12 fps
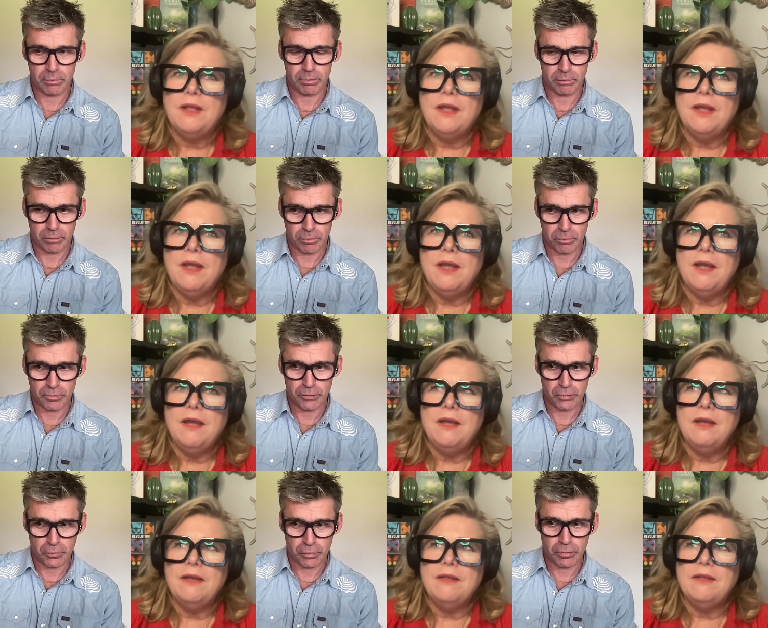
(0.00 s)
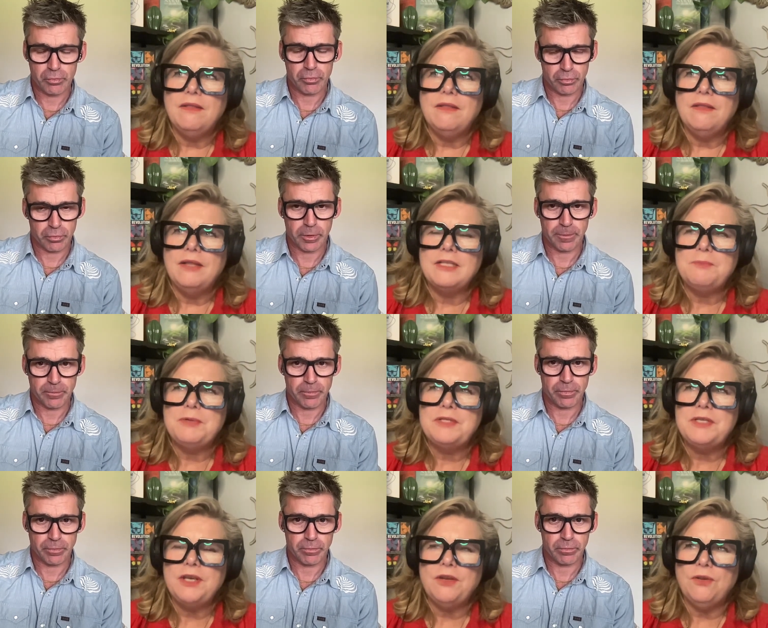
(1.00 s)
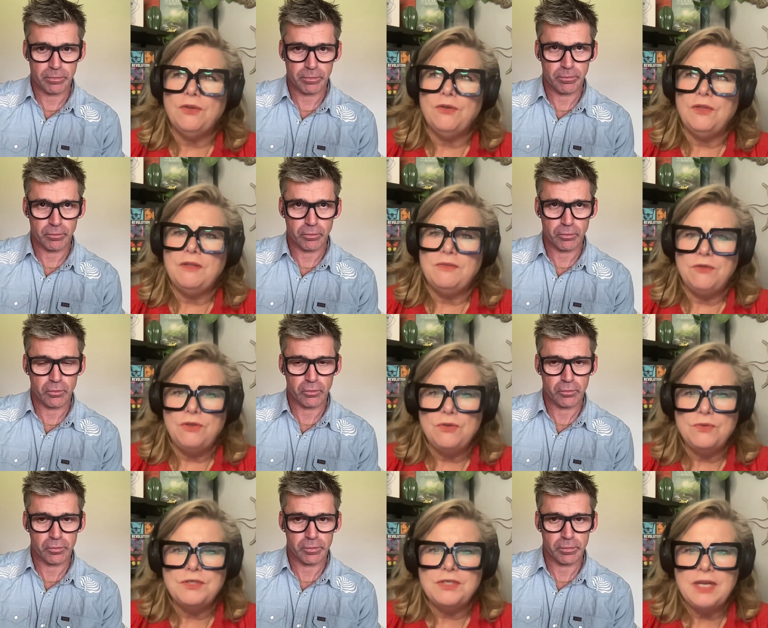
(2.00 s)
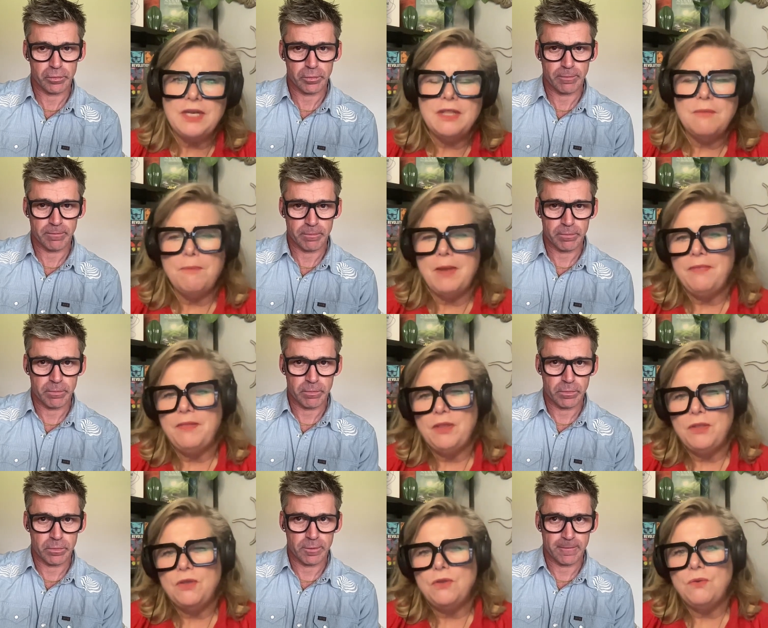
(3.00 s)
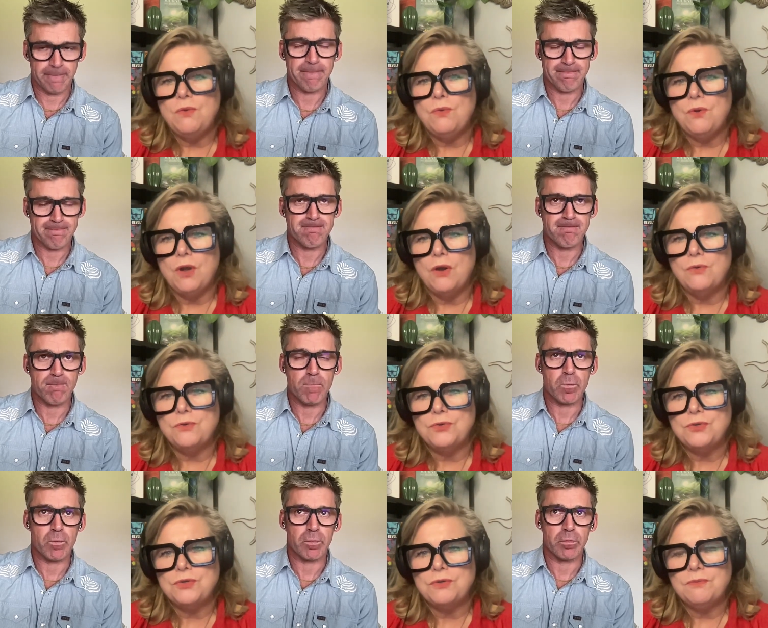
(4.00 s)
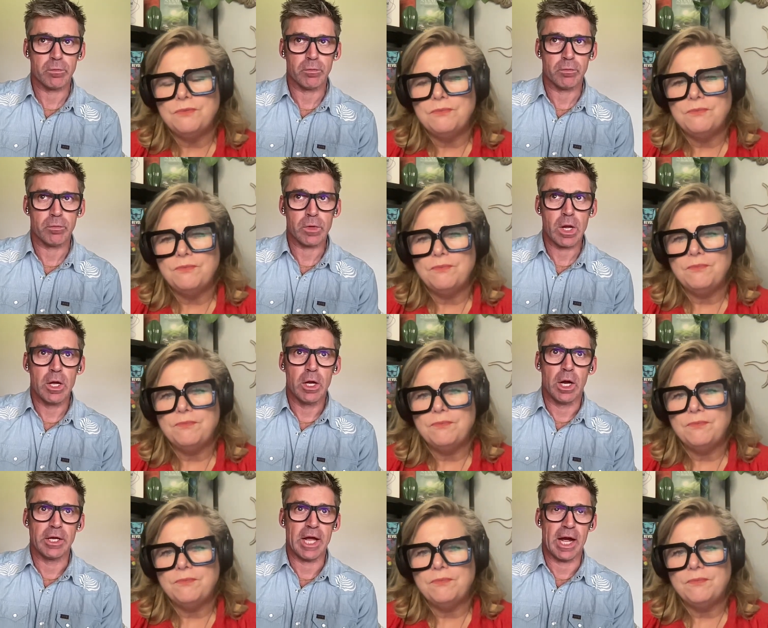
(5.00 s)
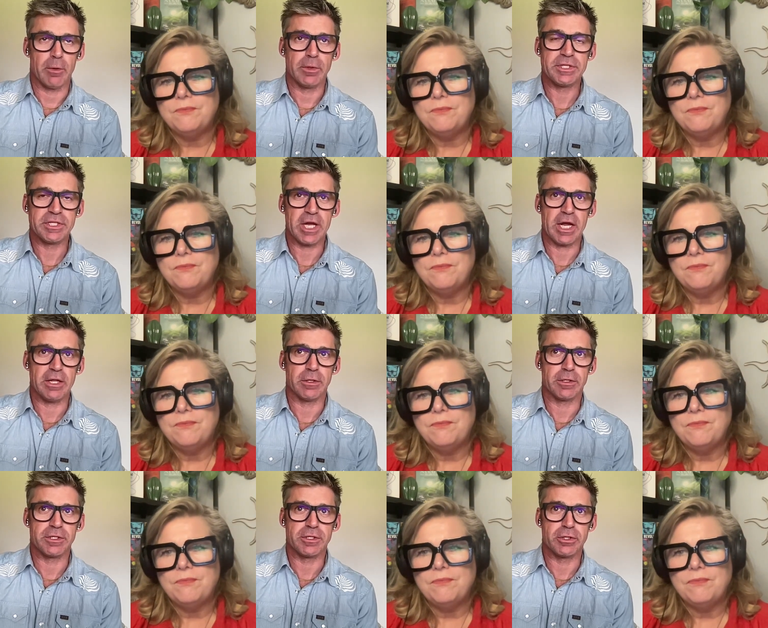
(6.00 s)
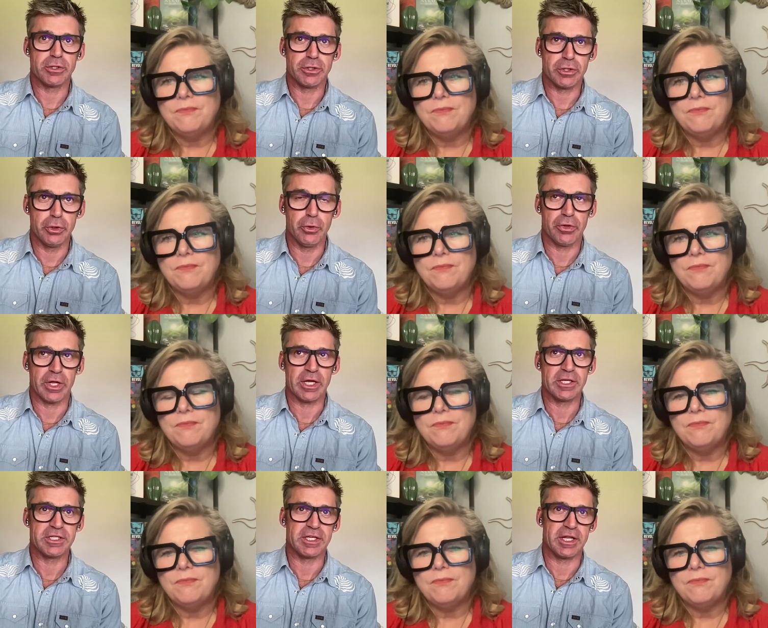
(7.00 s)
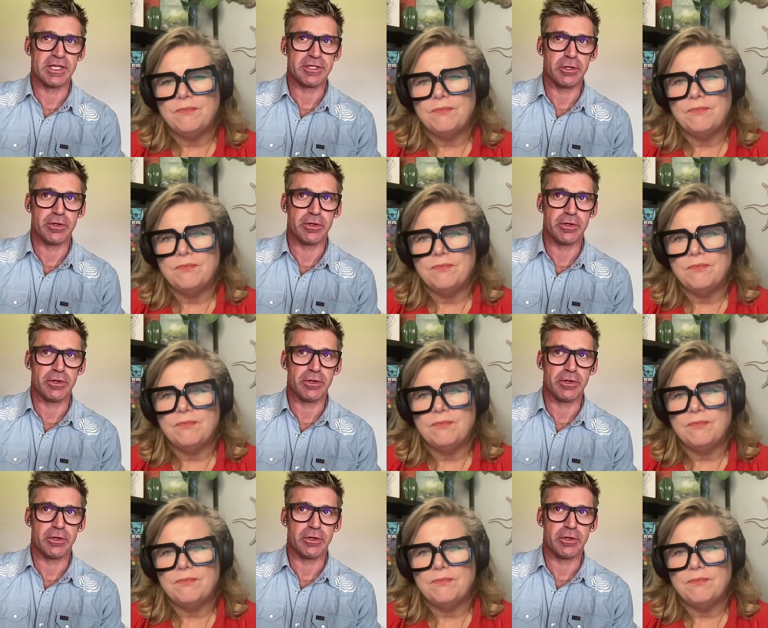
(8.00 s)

Speaker 1: that's particular that you see in the men that you coach?
Speaker 2: Yeah, I would say there's two things, and these